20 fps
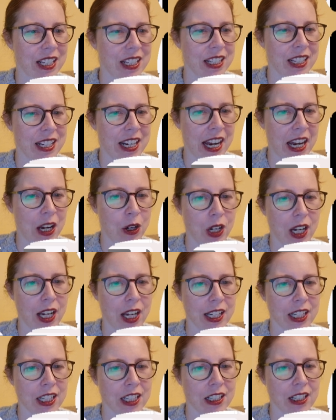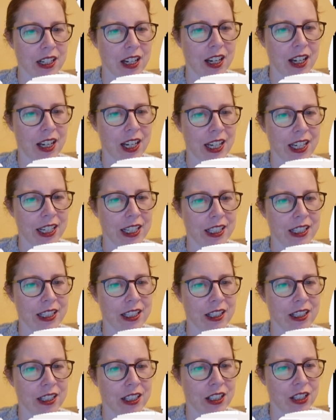Now I can hide
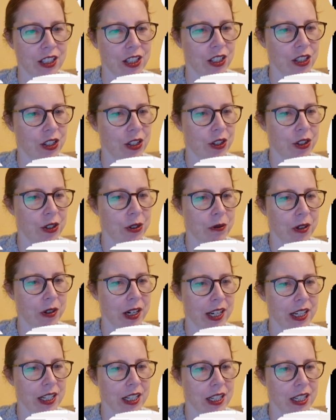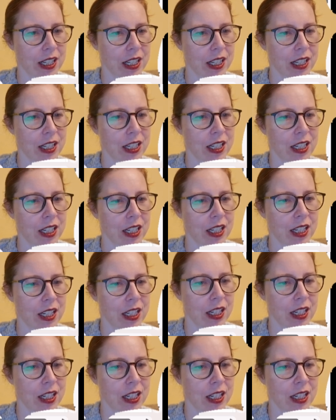the rest.